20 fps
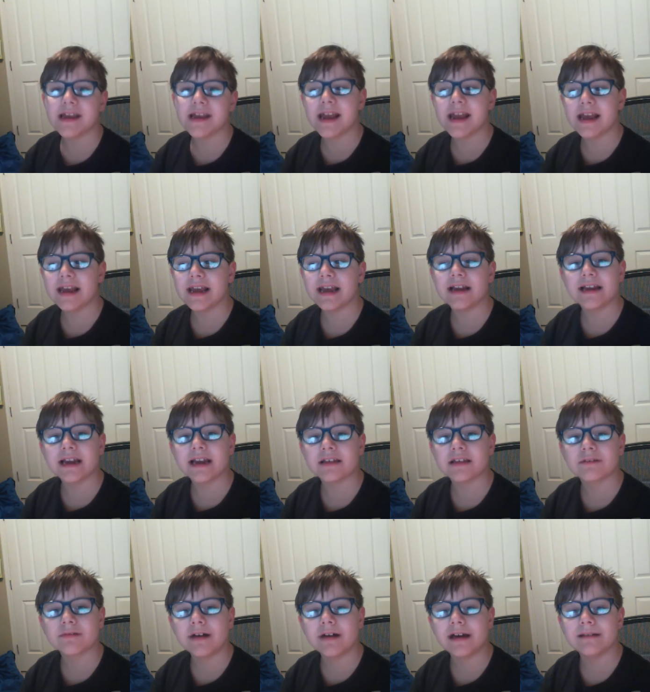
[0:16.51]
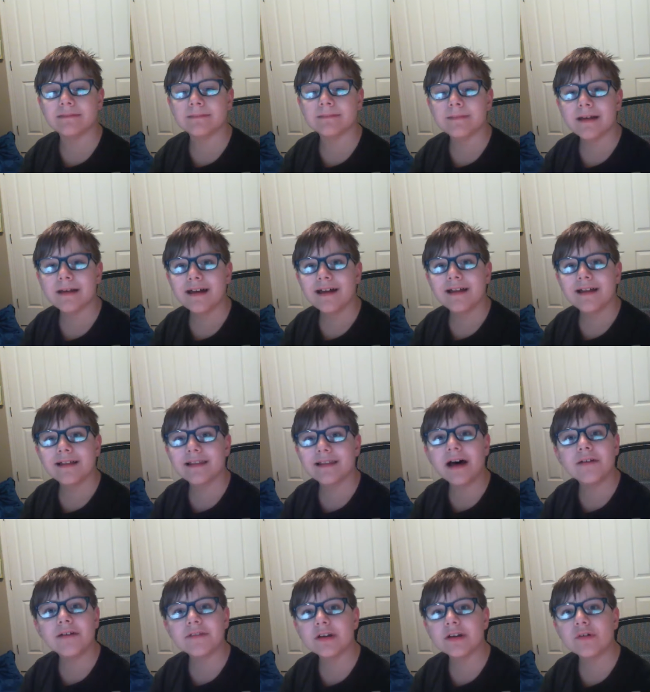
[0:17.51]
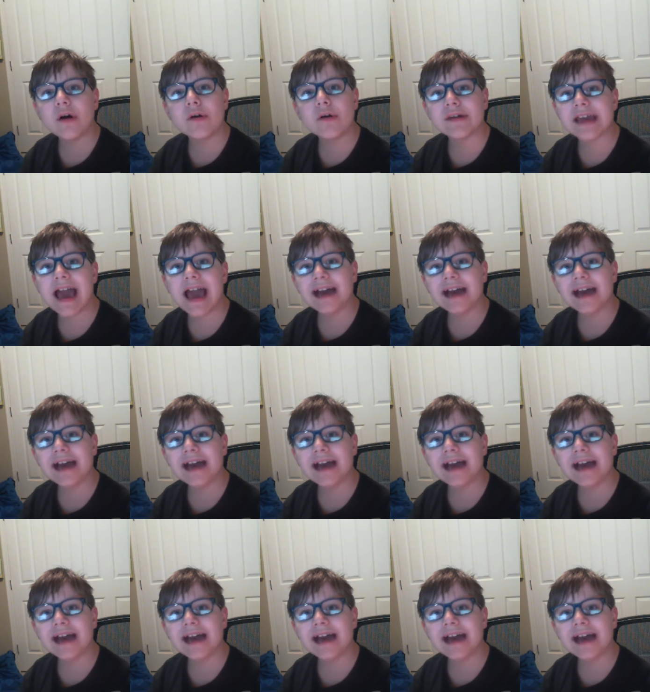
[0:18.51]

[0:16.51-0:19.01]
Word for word: And guess what? A lot of you oh yeah